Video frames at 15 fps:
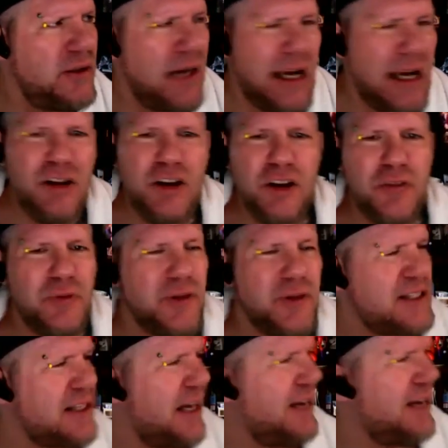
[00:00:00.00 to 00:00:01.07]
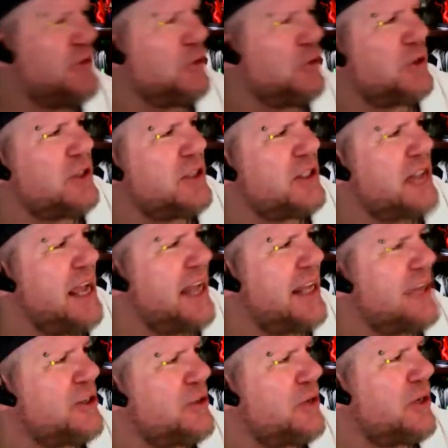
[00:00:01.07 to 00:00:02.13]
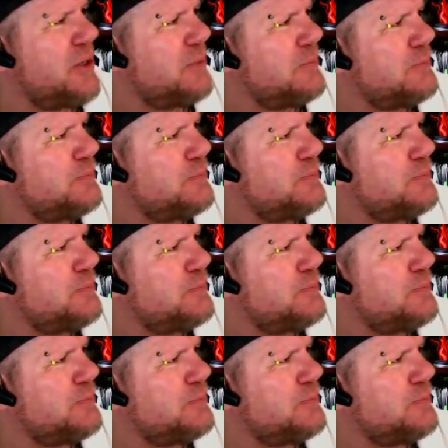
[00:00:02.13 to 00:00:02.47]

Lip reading: I look good from the side view with this hat, don't I?